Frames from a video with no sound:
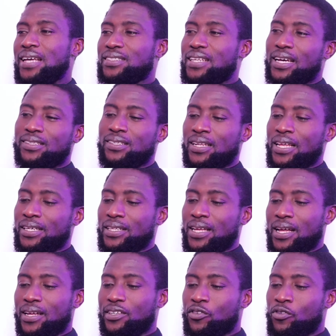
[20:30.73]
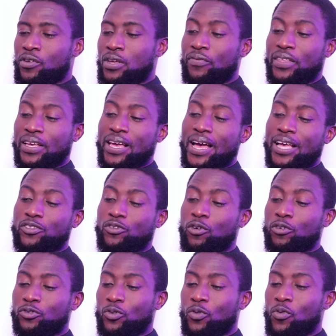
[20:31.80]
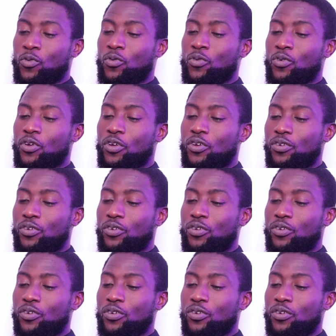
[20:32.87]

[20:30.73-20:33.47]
is acting like that. You know, if the guy is also,